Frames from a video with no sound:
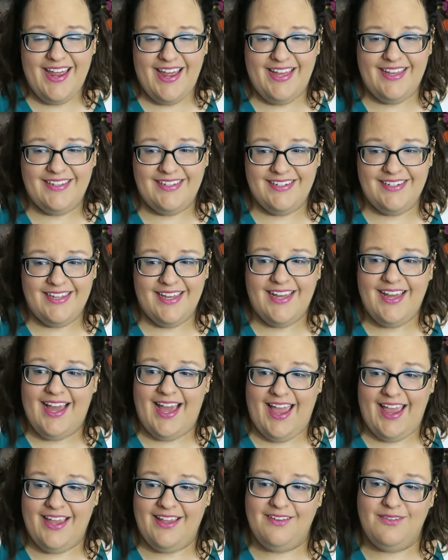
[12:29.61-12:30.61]
and
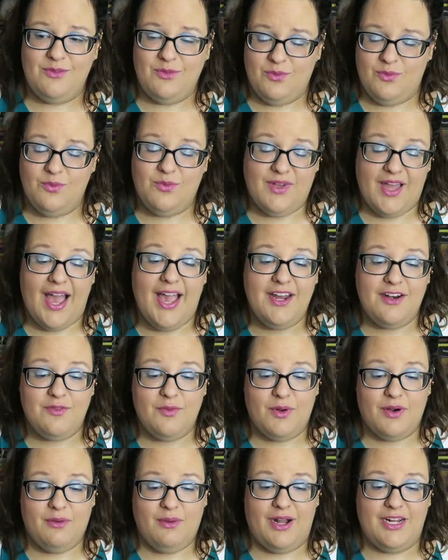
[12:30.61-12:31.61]
I kind
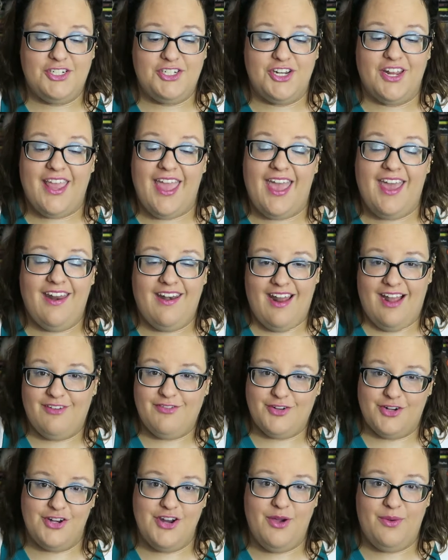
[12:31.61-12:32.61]
of want to watch again
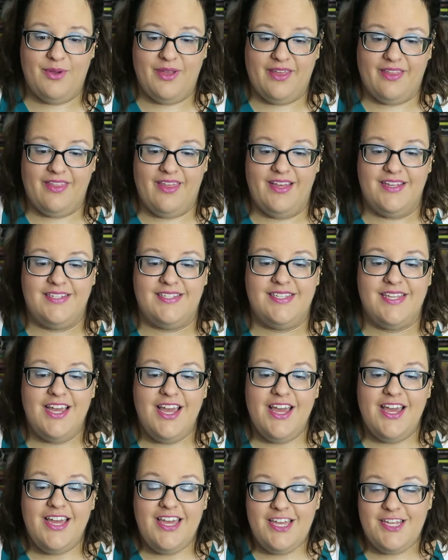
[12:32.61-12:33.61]
after knowing this,
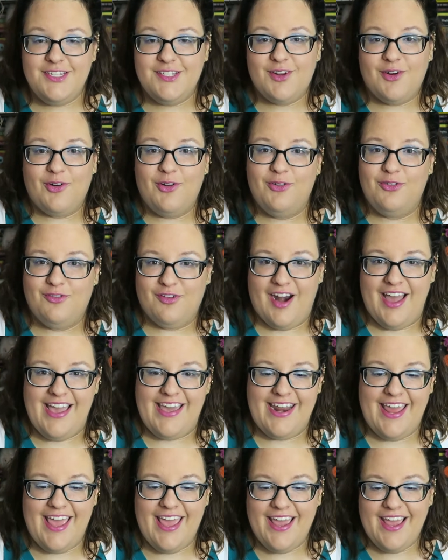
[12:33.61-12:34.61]
His Girl
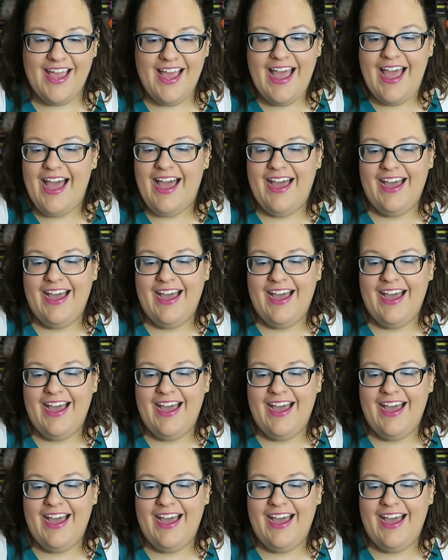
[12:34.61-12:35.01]
Friday.